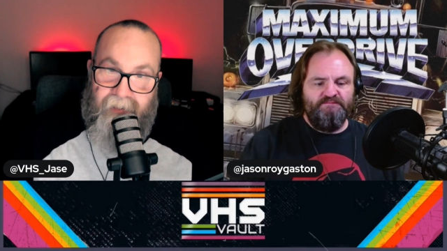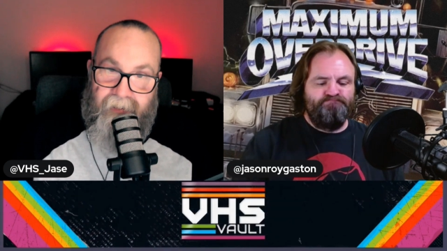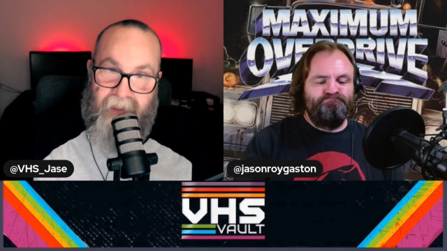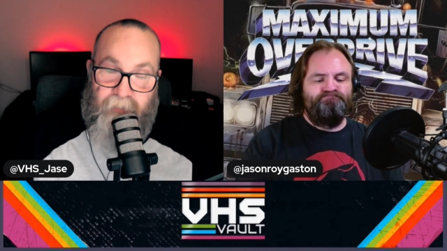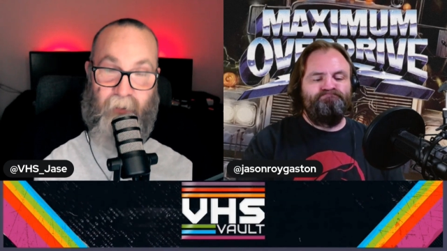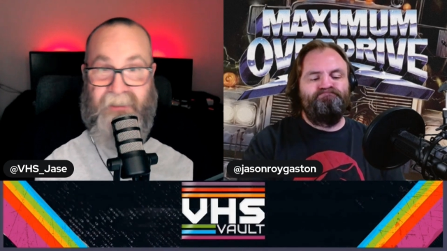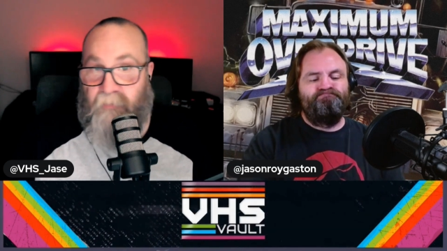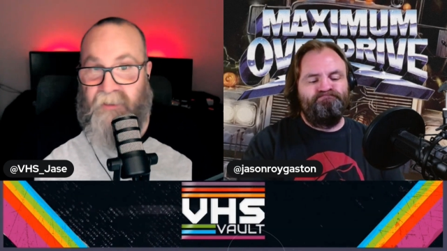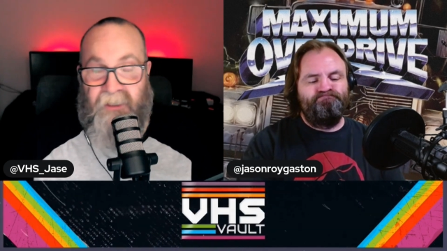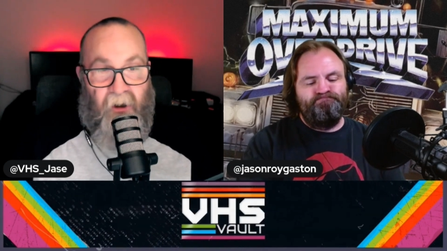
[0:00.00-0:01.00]
Speaker 1: I suppose that
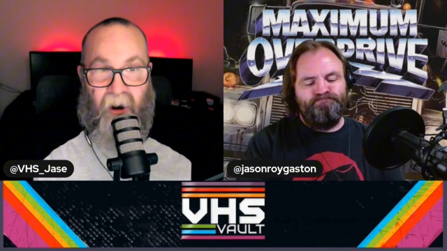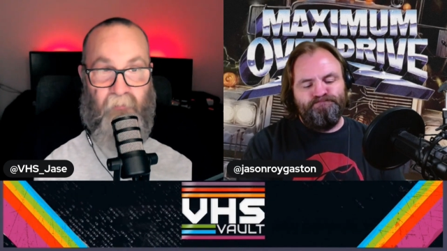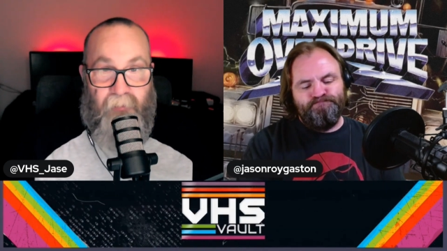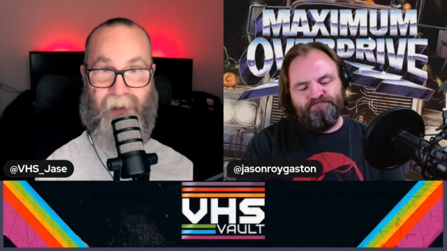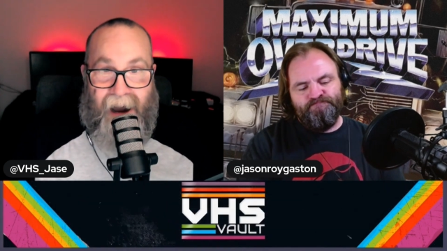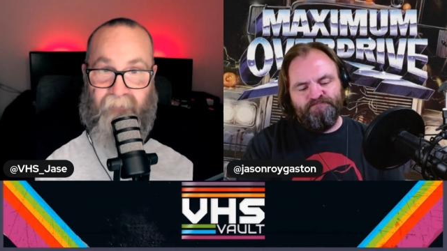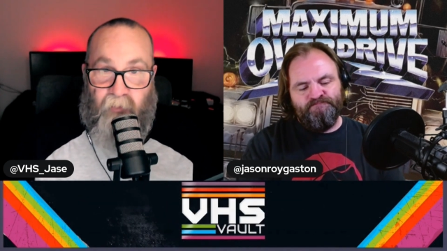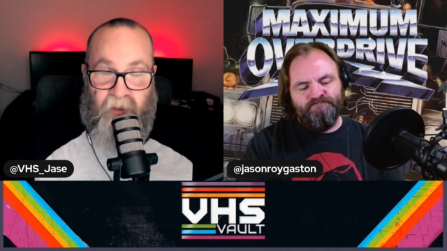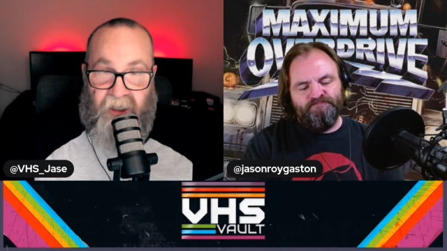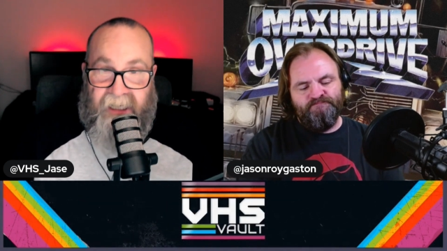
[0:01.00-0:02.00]
was the time when Marvel
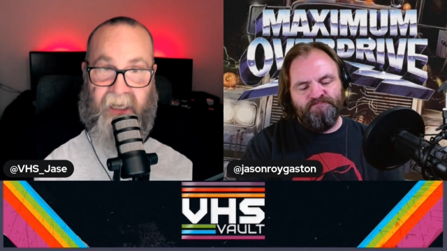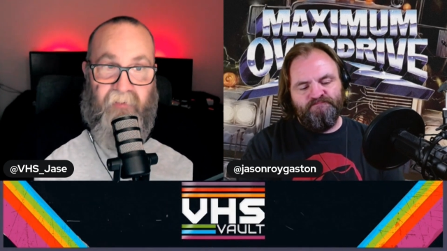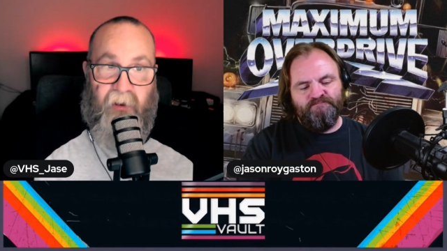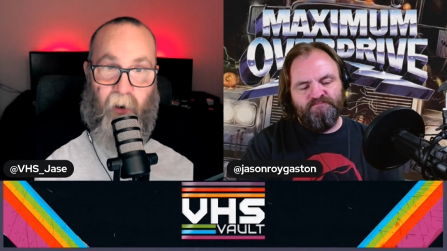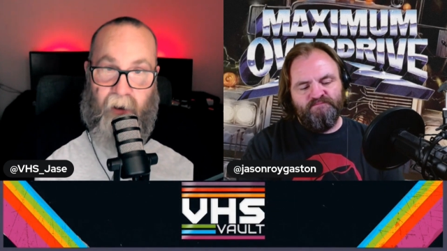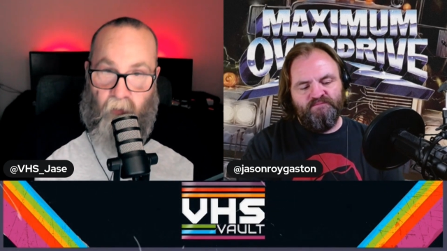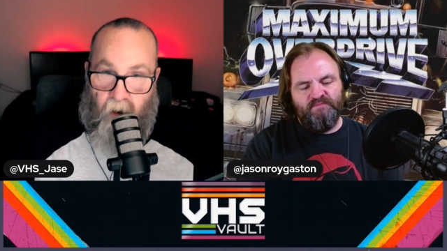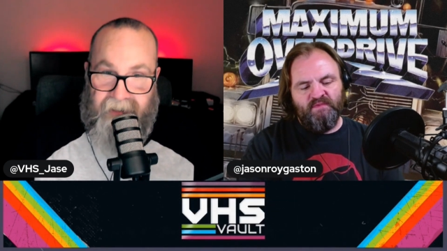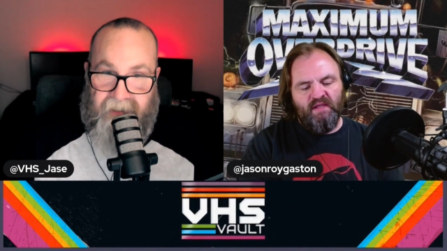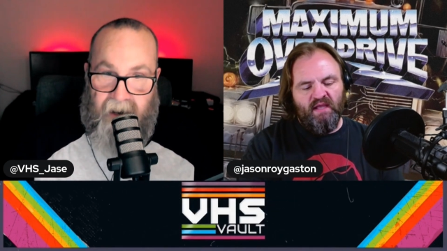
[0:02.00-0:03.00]
was just giving away
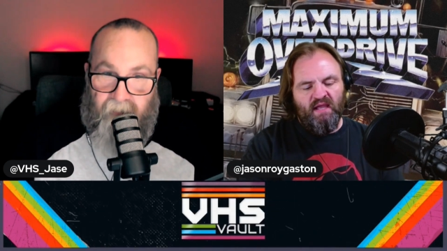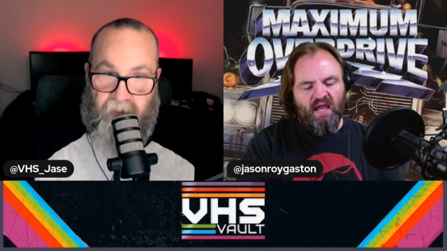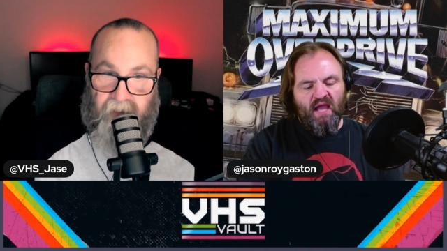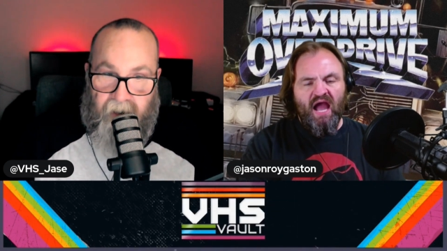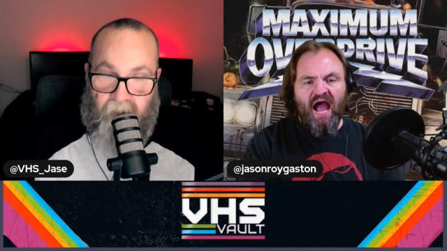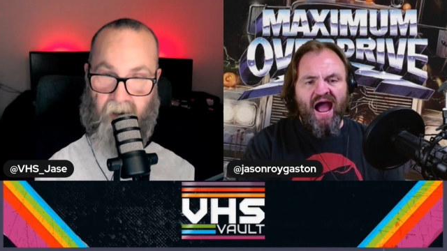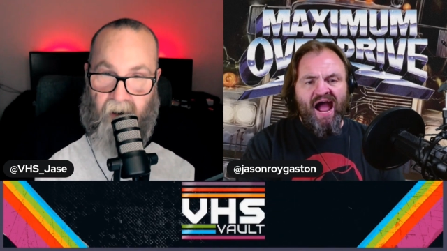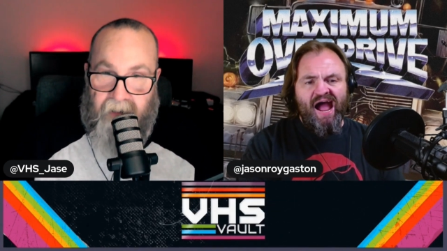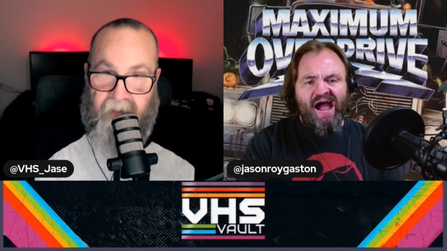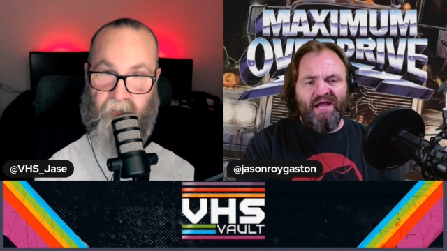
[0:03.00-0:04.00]
rights to everything, right?
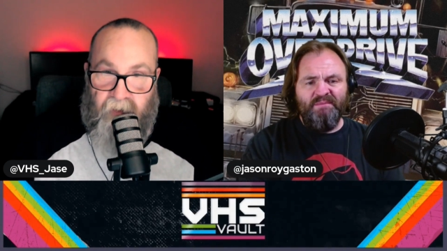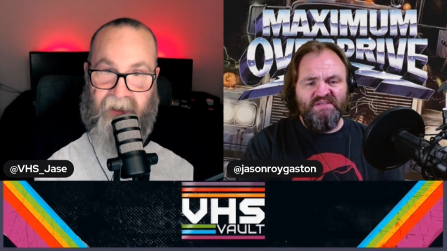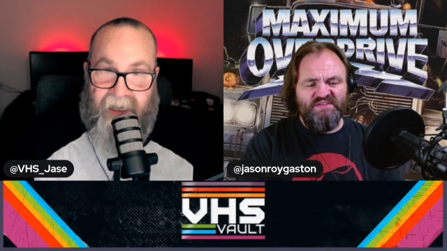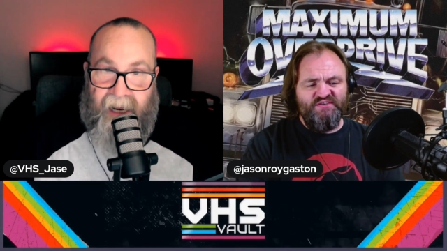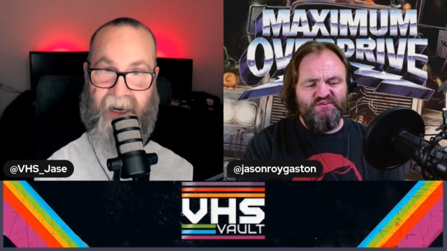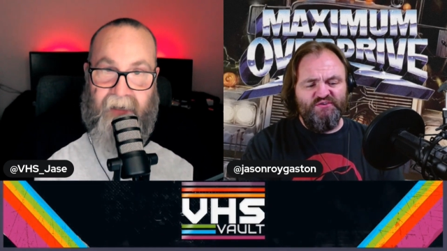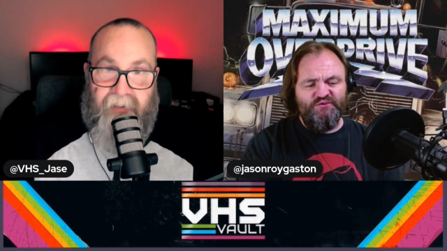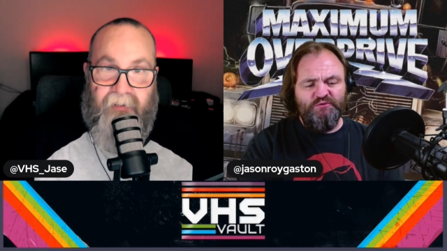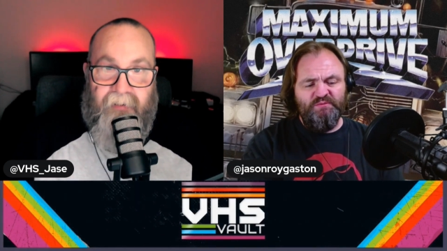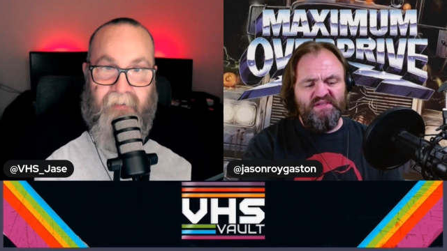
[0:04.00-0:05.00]
They I'm
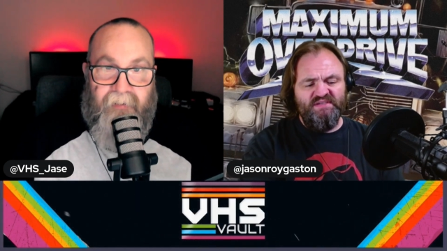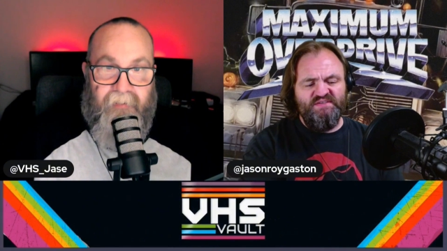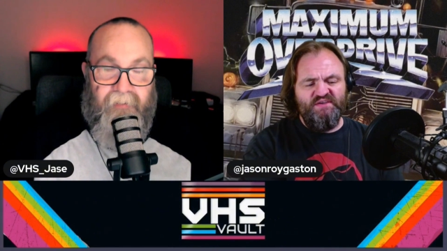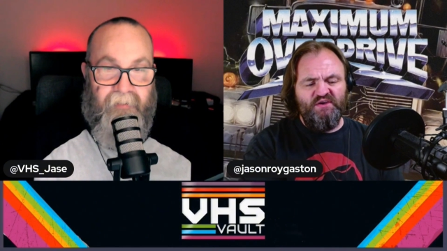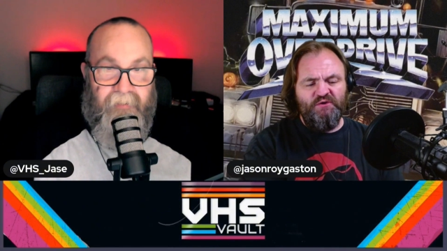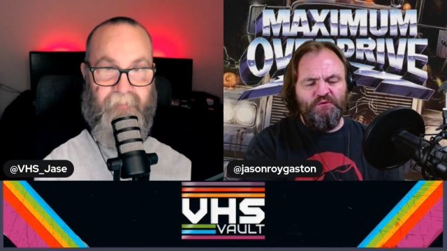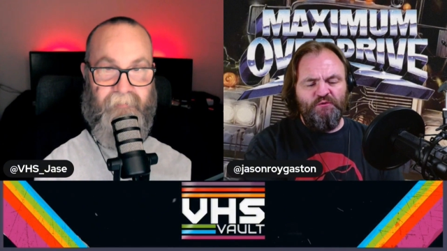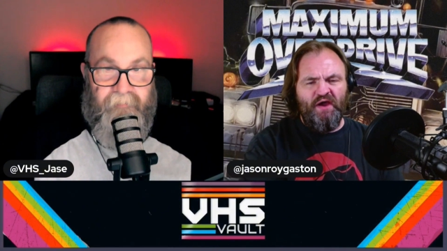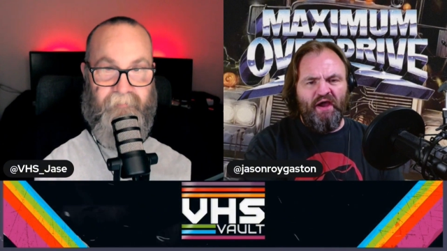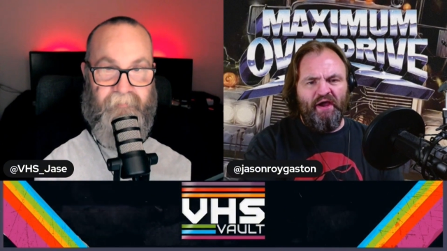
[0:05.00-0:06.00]
assuming
Speaker 2: so.
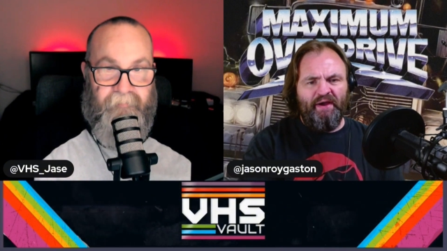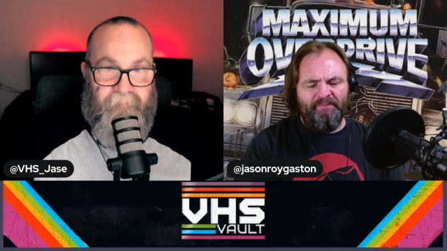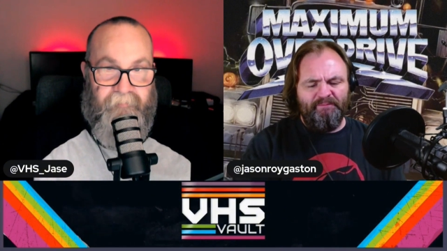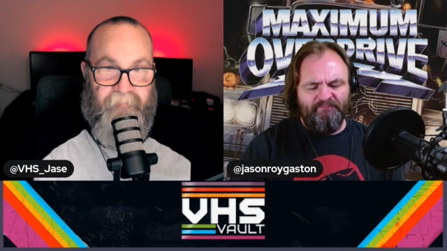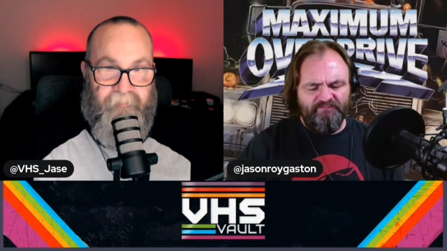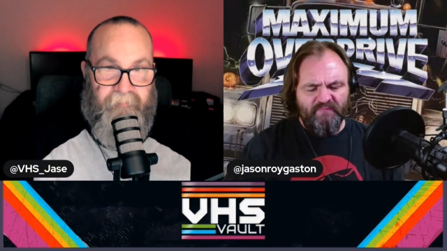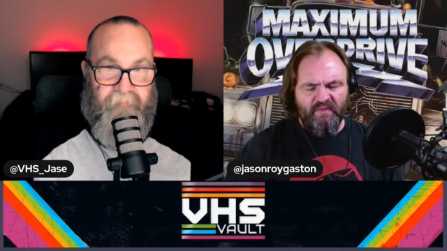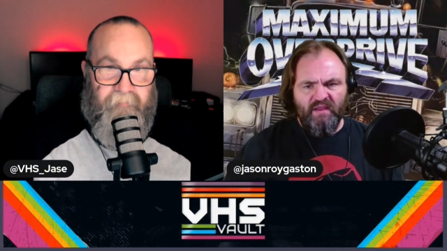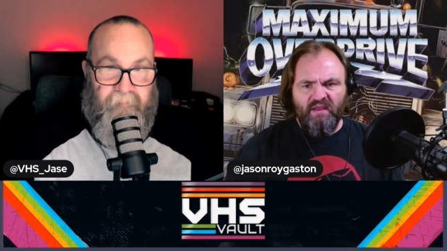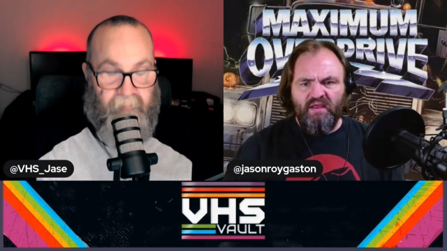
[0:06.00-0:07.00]
Um,
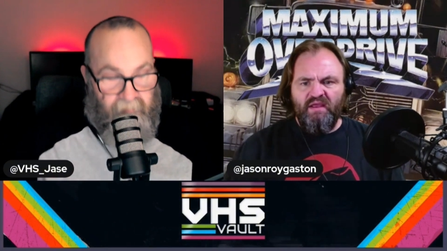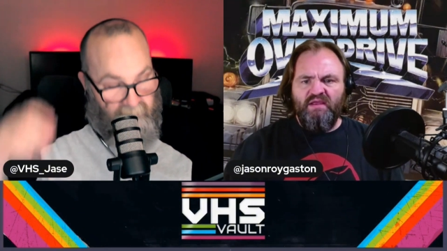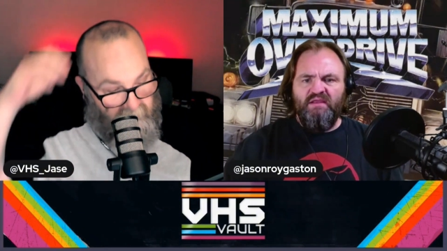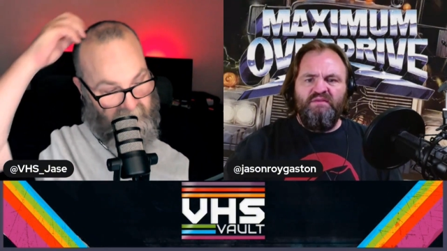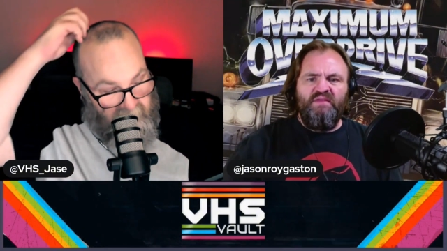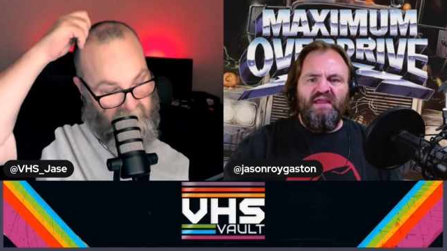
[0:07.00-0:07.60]
they